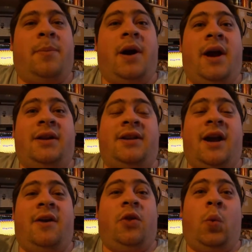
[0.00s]
but
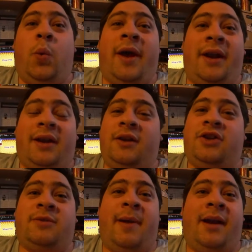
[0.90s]
the wind
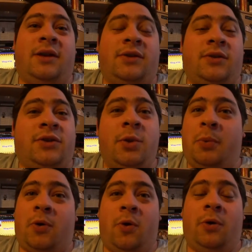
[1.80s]
just made it
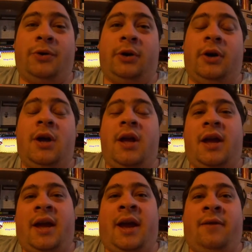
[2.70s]
super colder
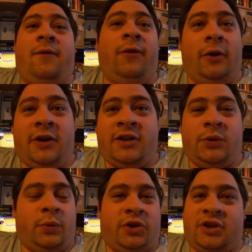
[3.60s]
and the
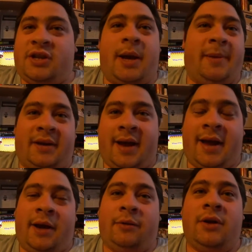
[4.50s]
flurries were just coming
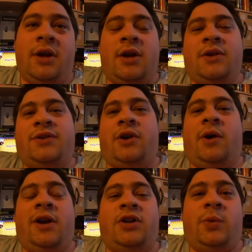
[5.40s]
down.
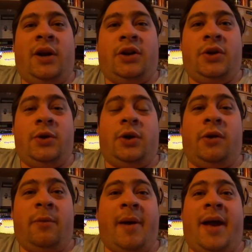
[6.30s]
So I just wanted to
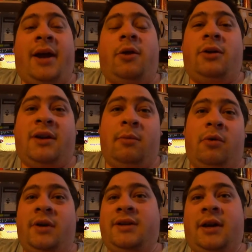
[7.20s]
go to the bank, go to Tim
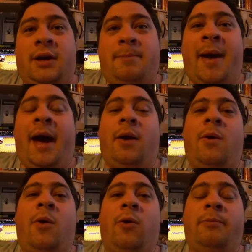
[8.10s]
Hortons, and come back
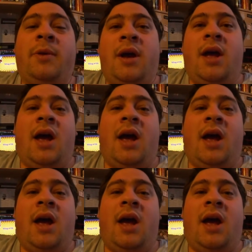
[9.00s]
home.